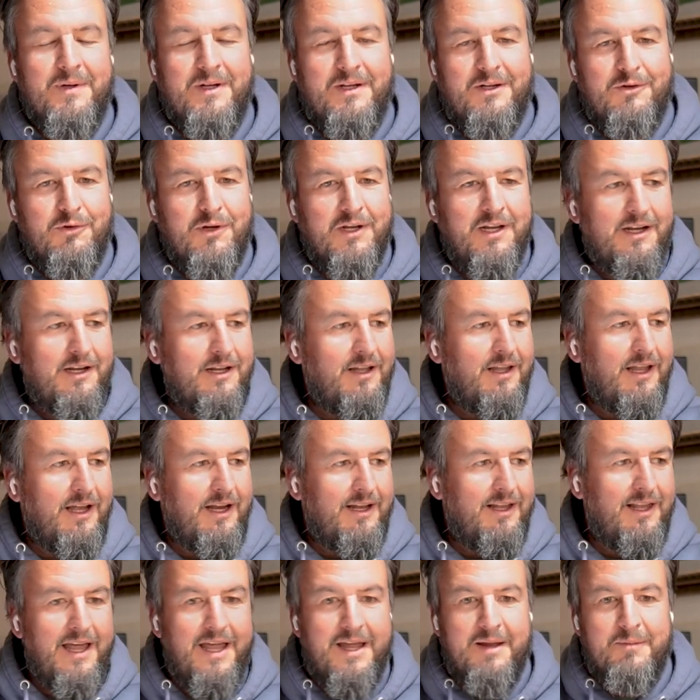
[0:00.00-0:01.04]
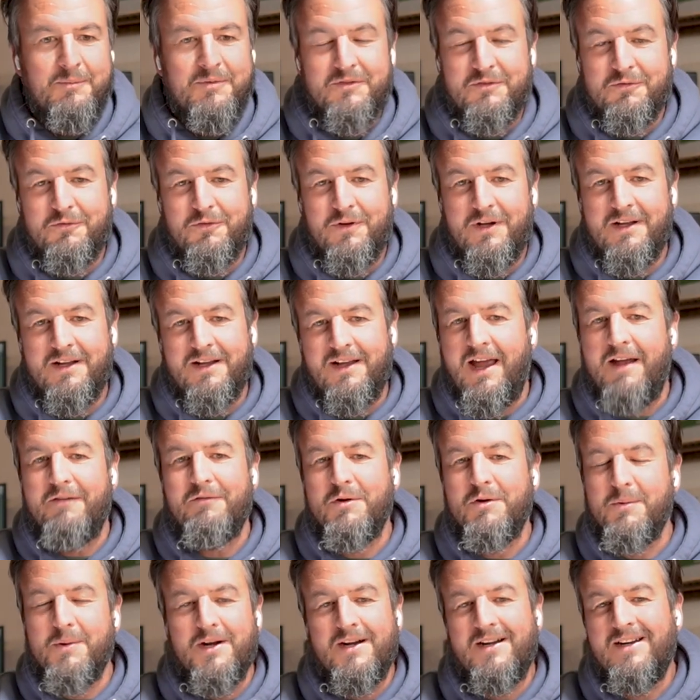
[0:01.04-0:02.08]
critical acclaims
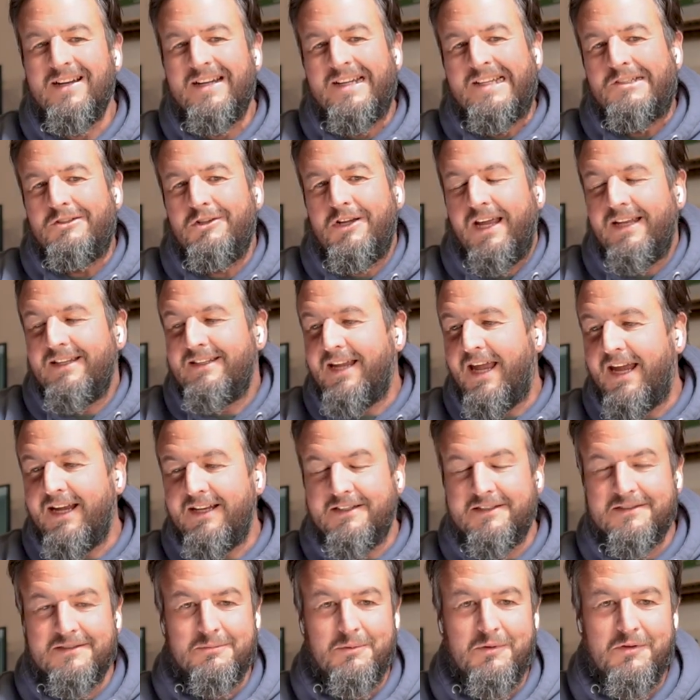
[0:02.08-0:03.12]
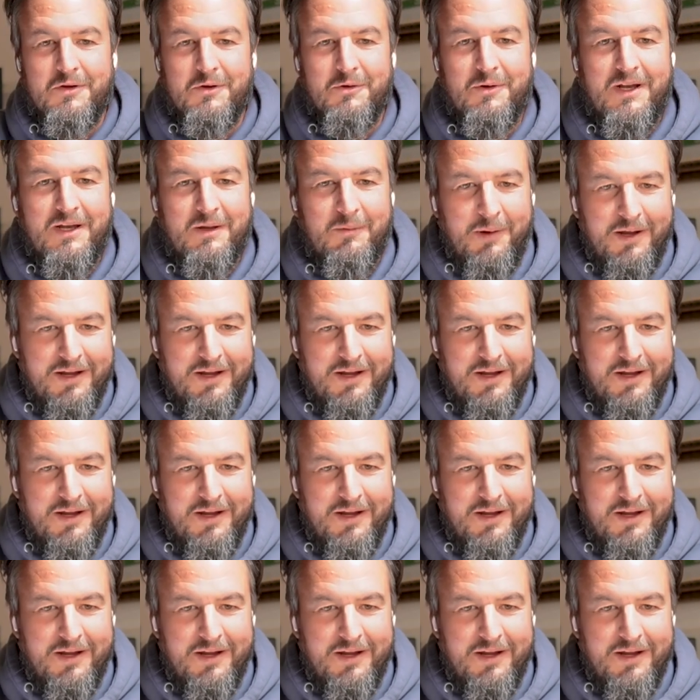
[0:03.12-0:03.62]
everywhere, you can take this with you anyway.